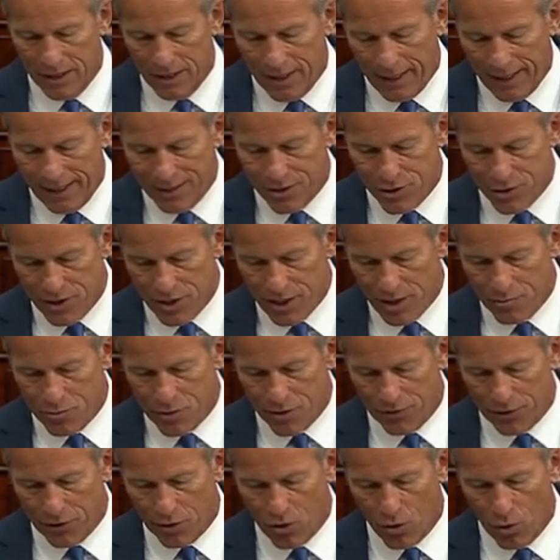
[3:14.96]
It seems
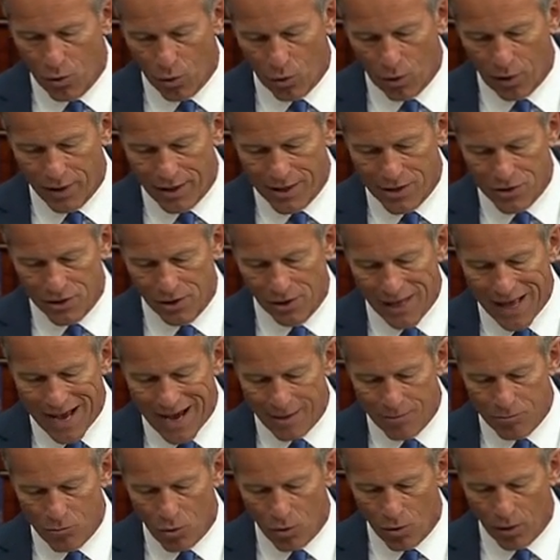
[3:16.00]
that the court is a
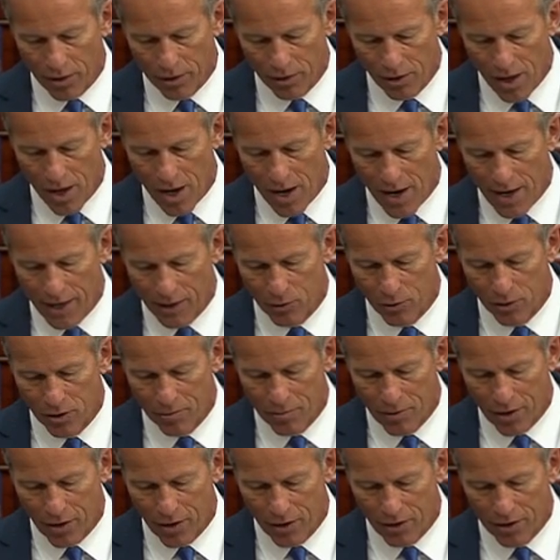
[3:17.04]
lot more in line with
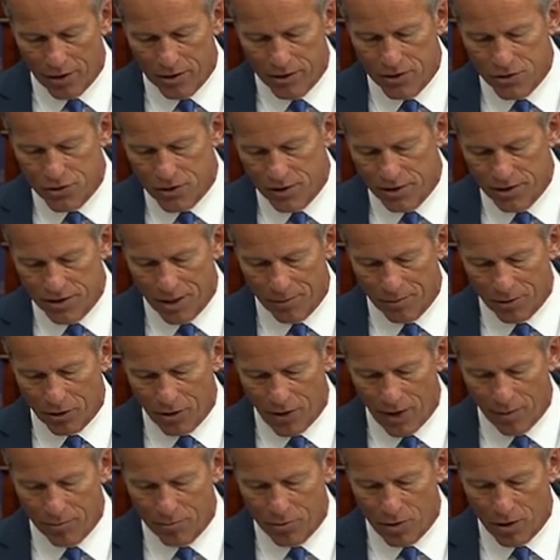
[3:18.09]
Americans than the
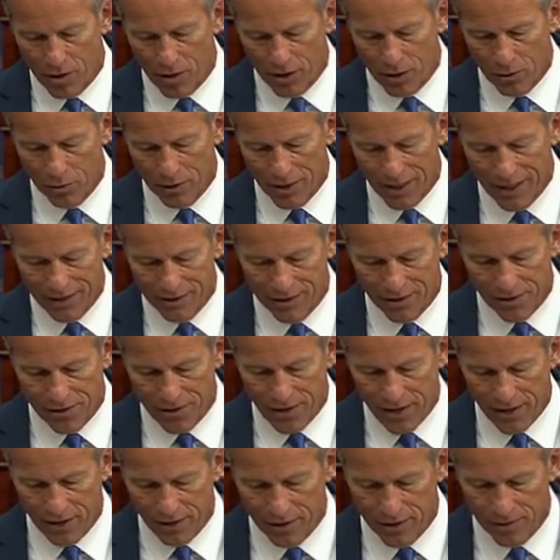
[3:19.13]
Democrat Party would like to
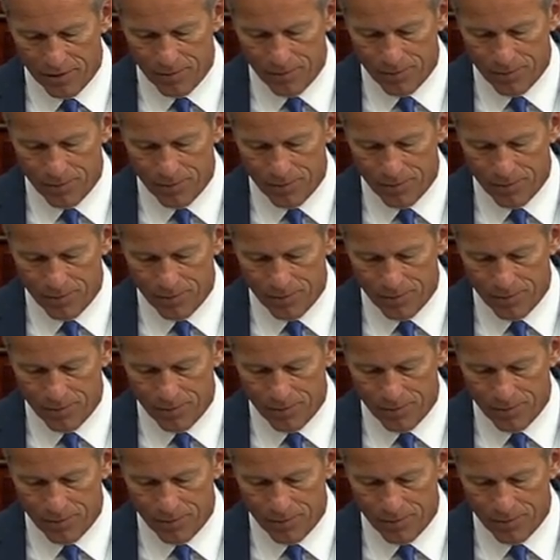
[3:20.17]
think.